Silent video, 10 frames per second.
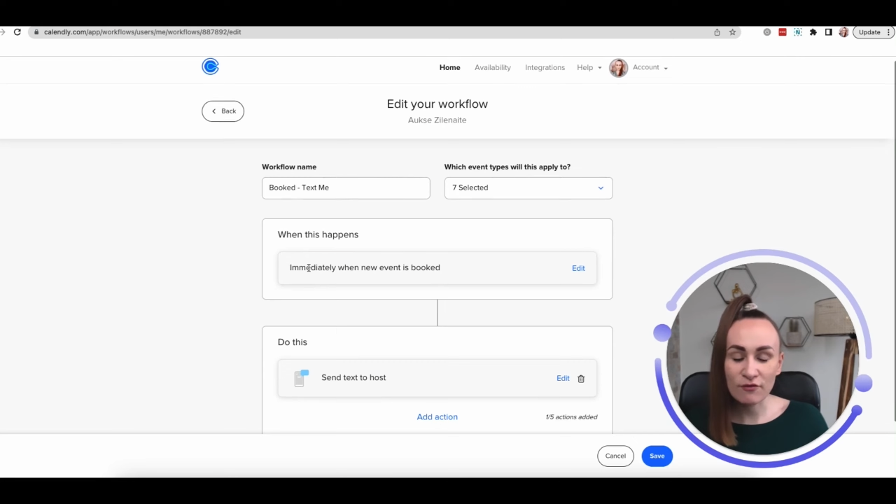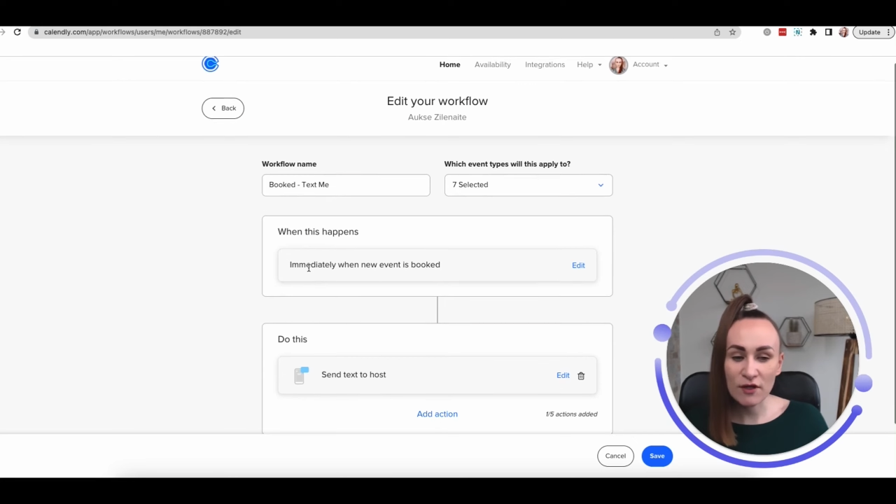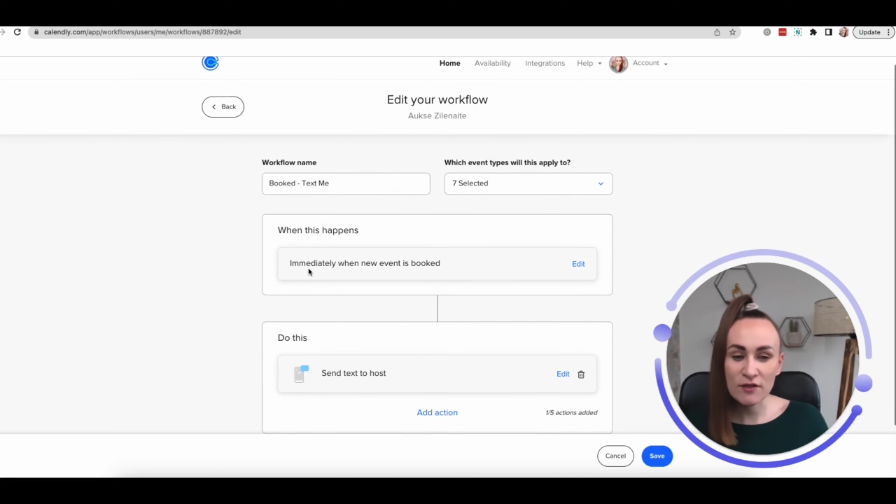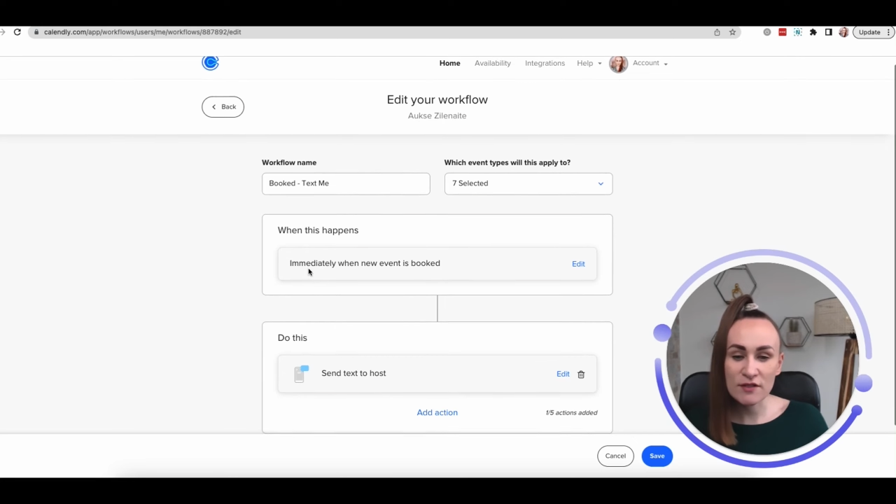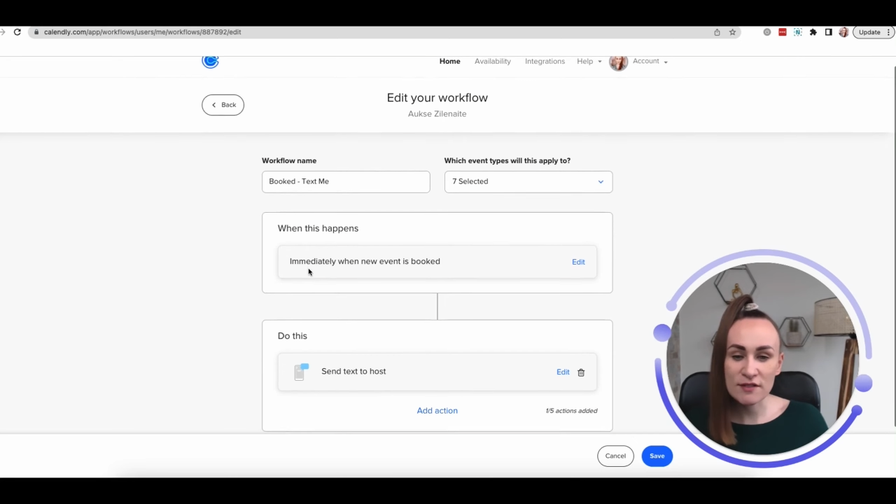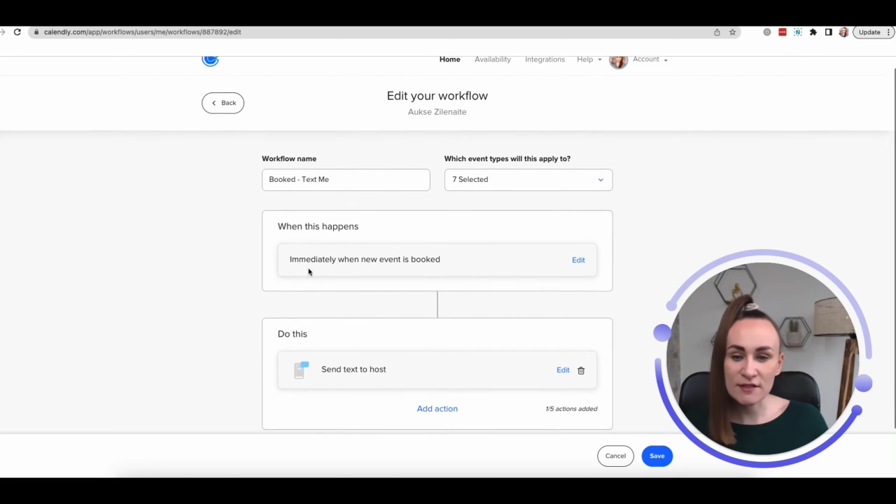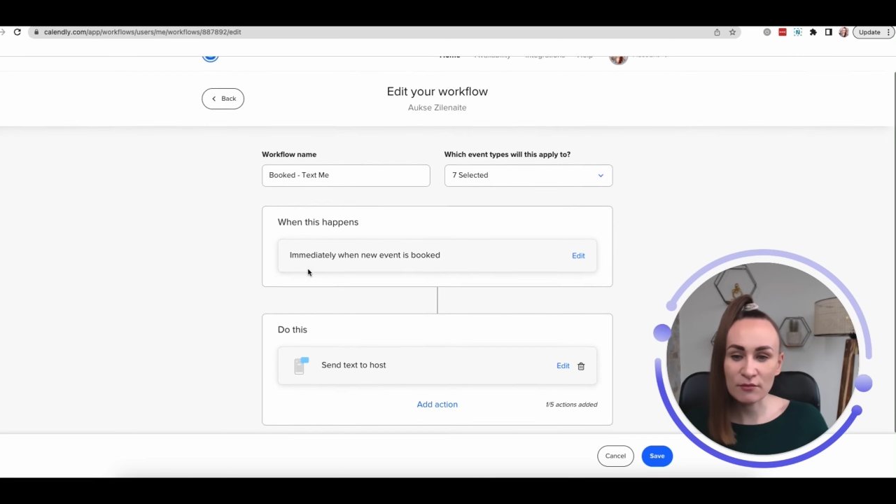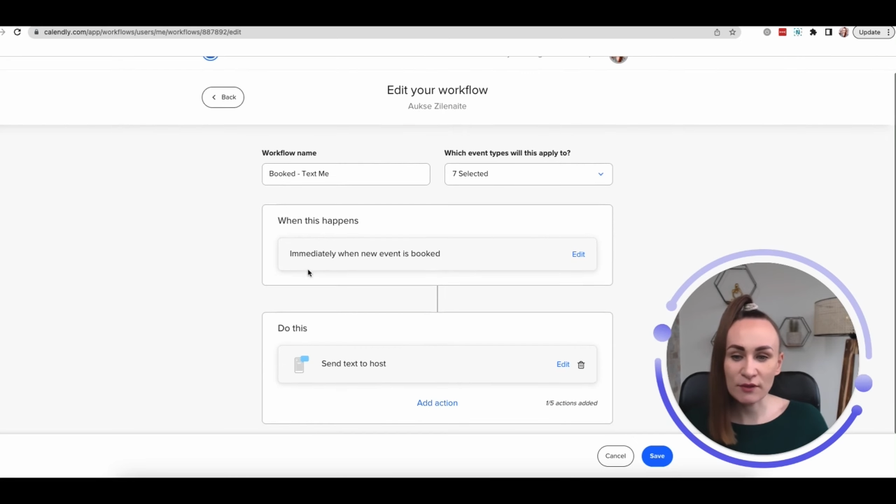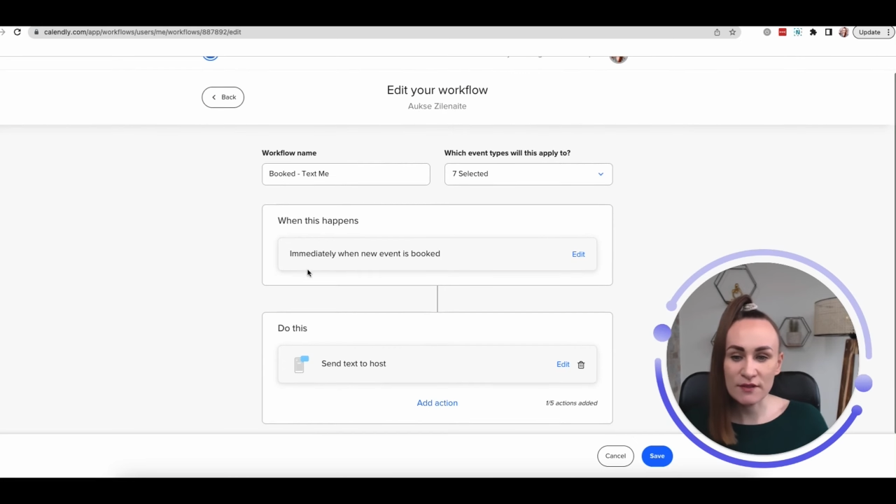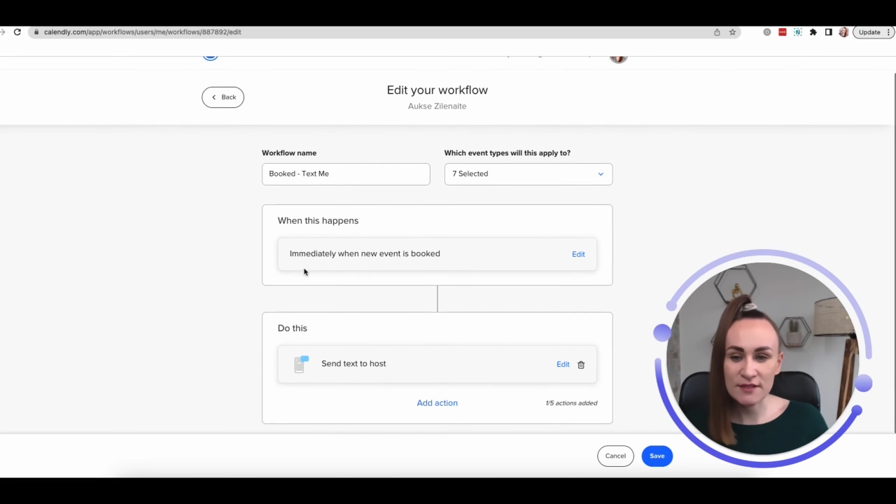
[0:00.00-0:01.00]
very
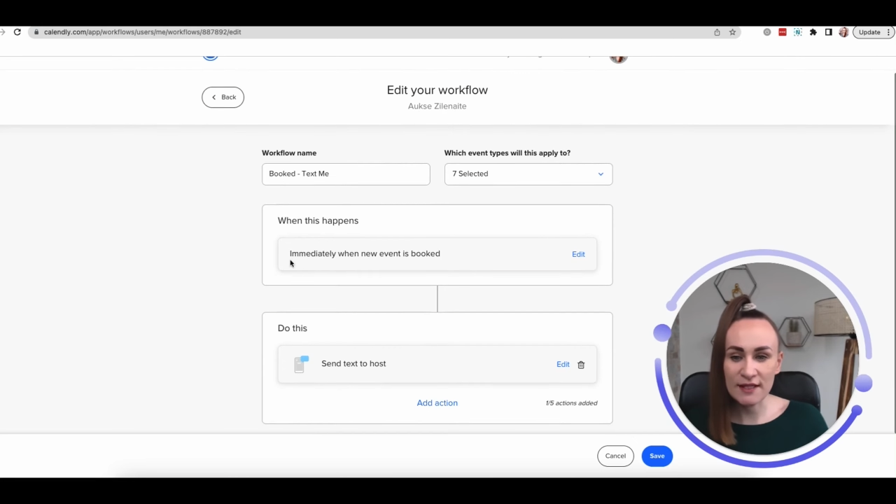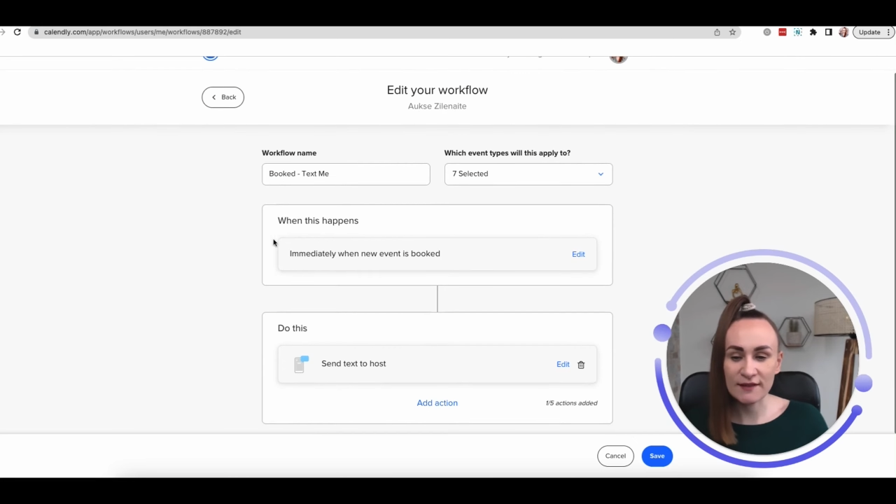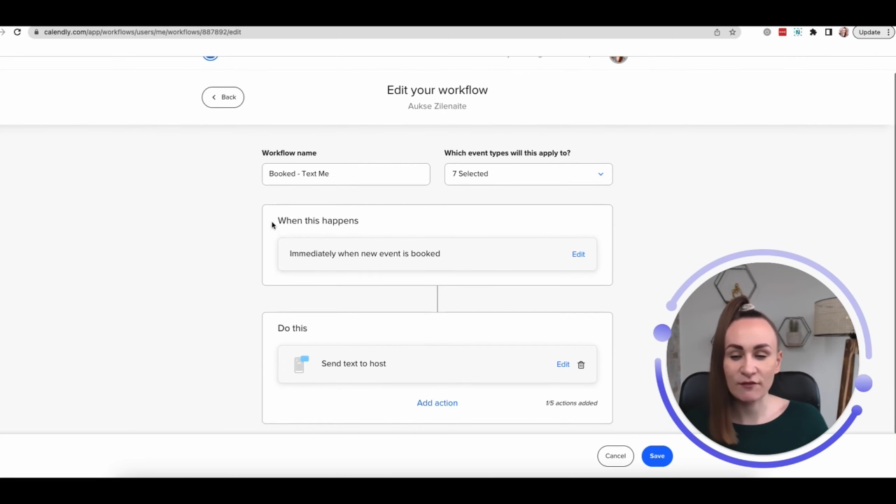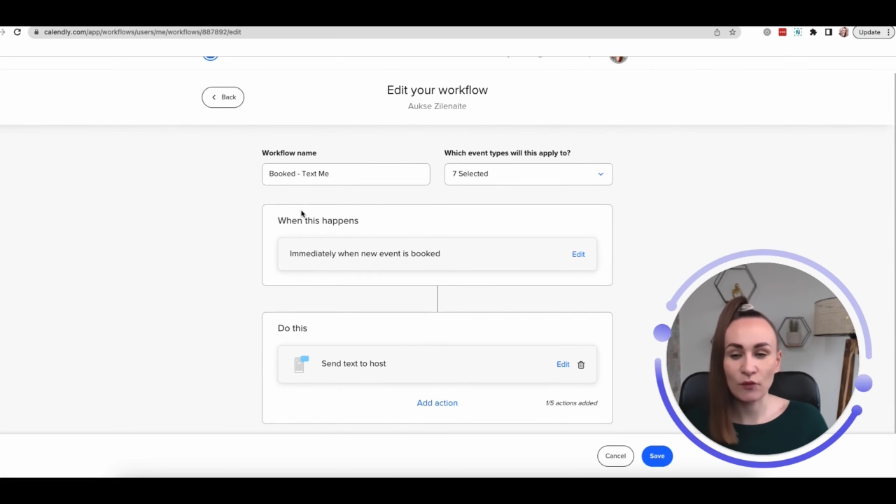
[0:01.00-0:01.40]
simple setup.